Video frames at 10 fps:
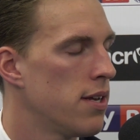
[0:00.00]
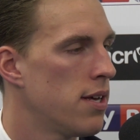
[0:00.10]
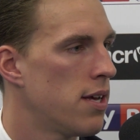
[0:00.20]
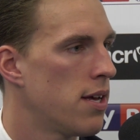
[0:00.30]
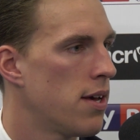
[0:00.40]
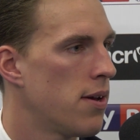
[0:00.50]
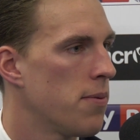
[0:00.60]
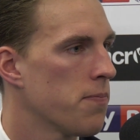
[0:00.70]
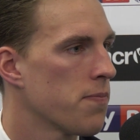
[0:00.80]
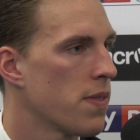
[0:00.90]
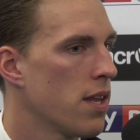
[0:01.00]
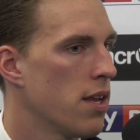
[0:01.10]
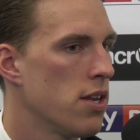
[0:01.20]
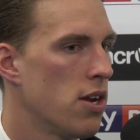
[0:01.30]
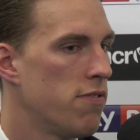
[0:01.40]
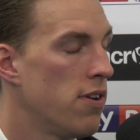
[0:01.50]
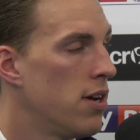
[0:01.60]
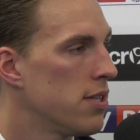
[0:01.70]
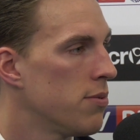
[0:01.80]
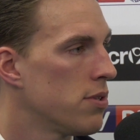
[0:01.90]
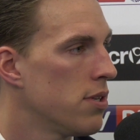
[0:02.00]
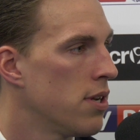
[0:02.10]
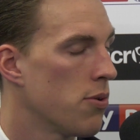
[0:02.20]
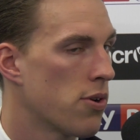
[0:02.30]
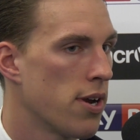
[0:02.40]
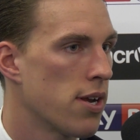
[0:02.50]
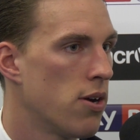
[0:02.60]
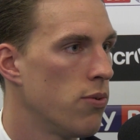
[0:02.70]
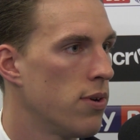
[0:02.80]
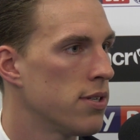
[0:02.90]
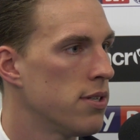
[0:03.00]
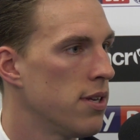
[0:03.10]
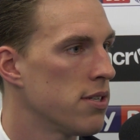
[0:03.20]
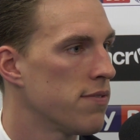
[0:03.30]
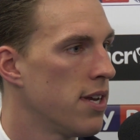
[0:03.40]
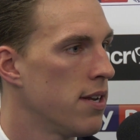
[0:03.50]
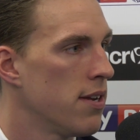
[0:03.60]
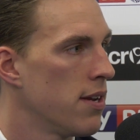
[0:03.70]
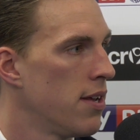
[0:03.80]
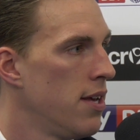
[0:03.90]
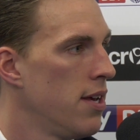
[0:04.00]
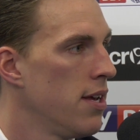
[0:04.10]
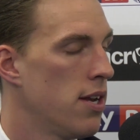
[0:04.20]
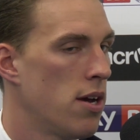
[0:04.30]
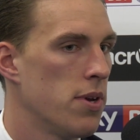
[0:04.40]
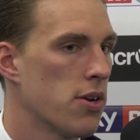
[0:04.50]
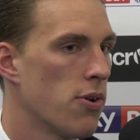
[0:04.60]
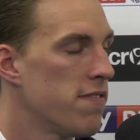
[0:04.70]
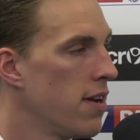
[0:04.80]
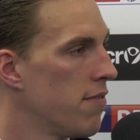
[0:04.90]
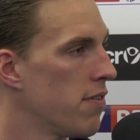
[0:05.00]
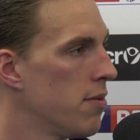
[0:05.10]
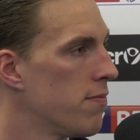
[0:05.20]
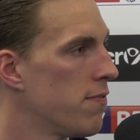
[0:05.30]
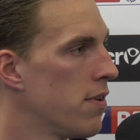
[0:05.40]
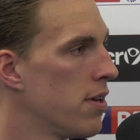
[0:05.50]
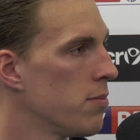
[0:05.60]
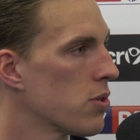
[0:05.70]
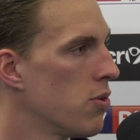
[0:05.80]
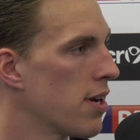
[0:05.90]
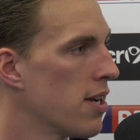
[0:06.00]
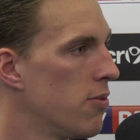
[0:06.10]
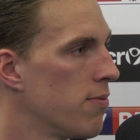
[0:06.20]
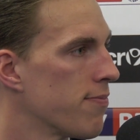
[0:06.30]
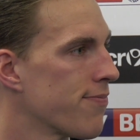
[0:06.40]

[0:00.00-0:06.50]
and you know, for Lindsay, it was, you know, a great goal, as I've said, and you know, it'd be a great feeling for him to score that goal.